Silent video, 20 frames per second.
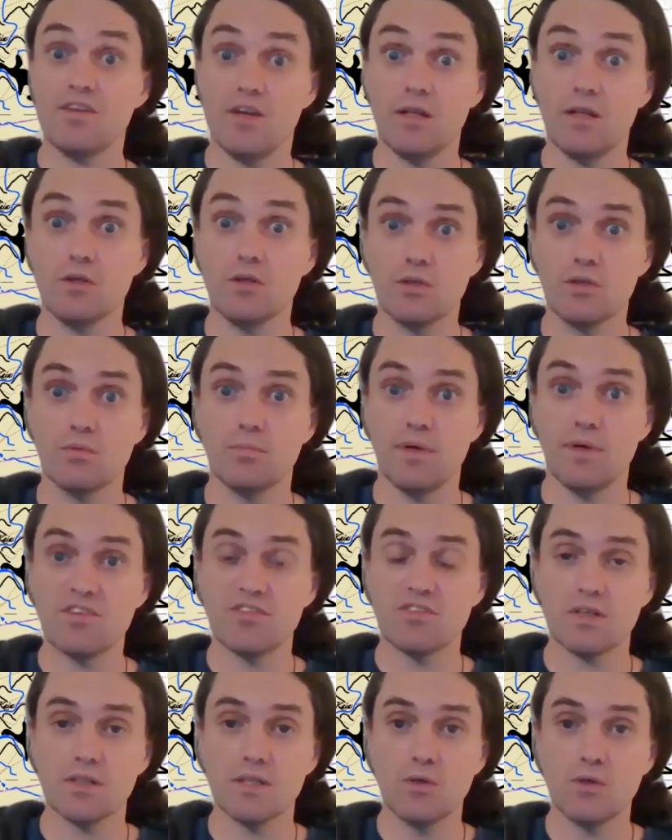tell you,
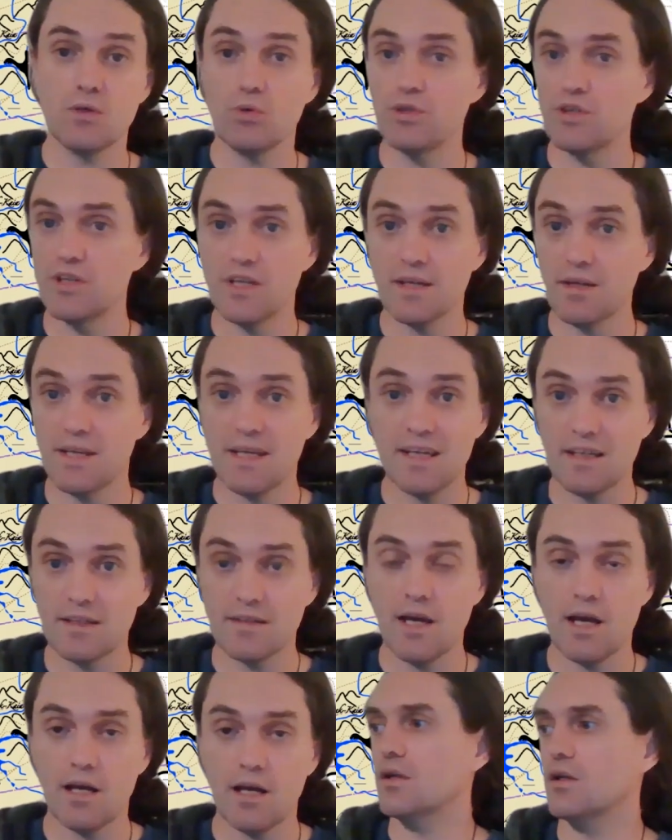basically, or you get kicked
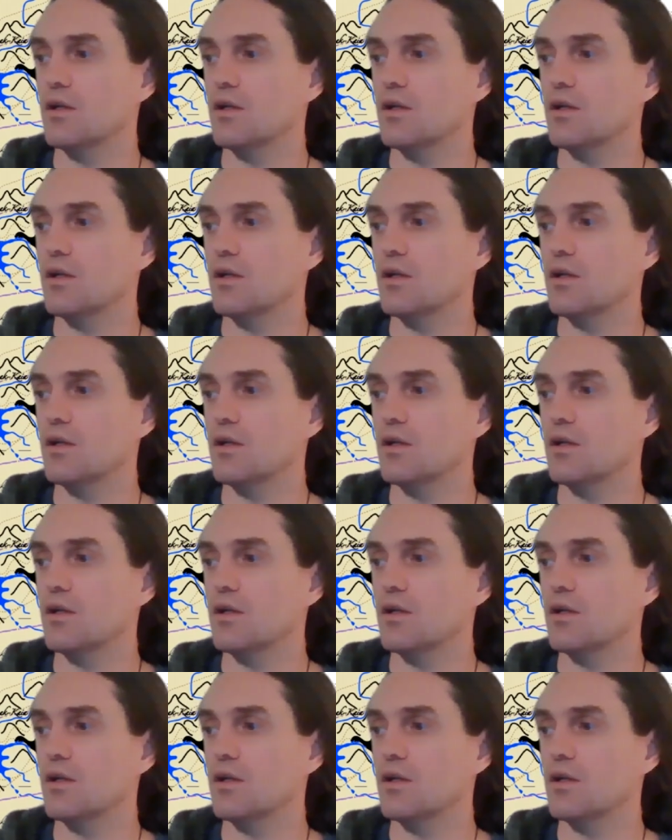out.